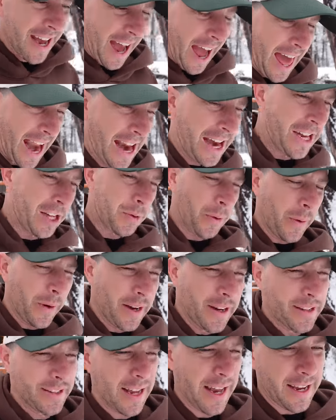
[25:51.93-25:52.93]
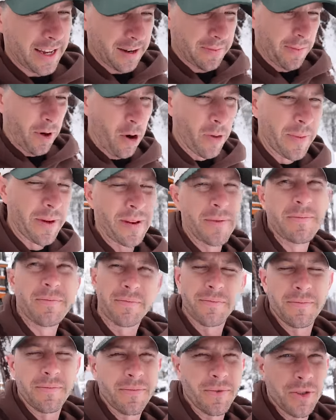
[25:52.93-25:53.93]
And I just wanted to take a moment
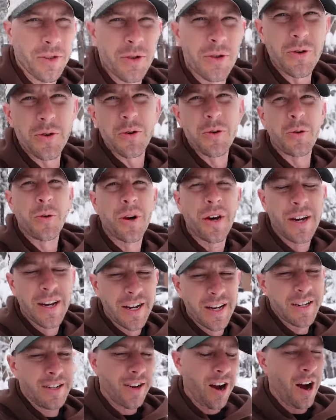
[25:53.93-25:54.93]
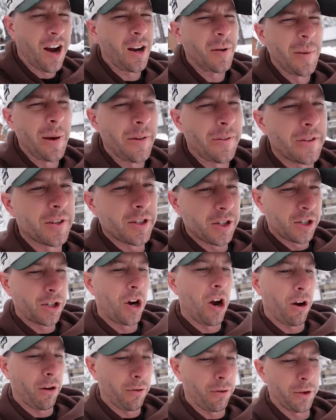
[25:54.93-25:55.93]
to talk about this
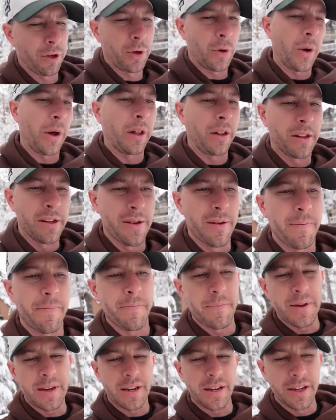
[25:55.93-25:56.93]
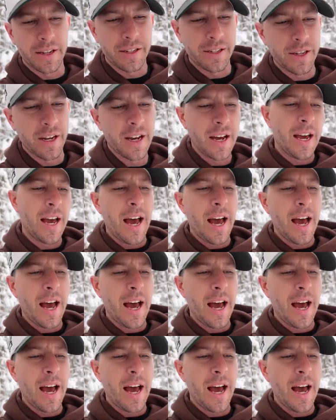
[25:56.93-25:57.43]
truck really quickly because